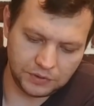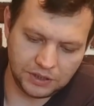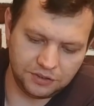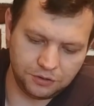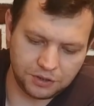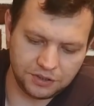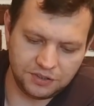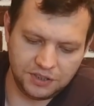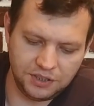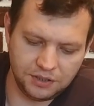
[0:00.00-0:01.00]
as you can
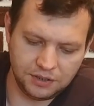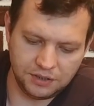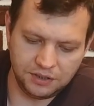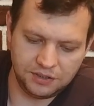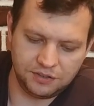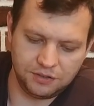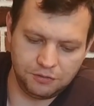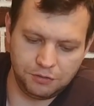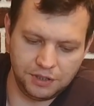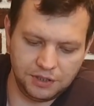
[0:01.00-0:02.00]
see, it's
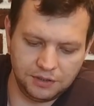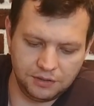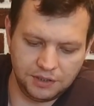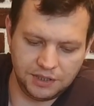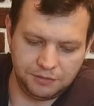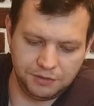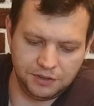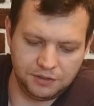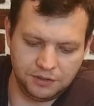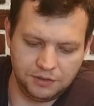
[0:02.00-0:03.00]
really
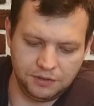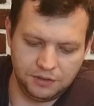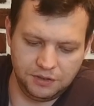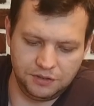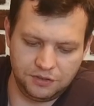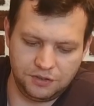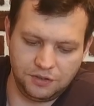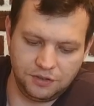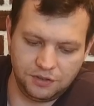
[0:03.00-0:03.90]
lightweight, it's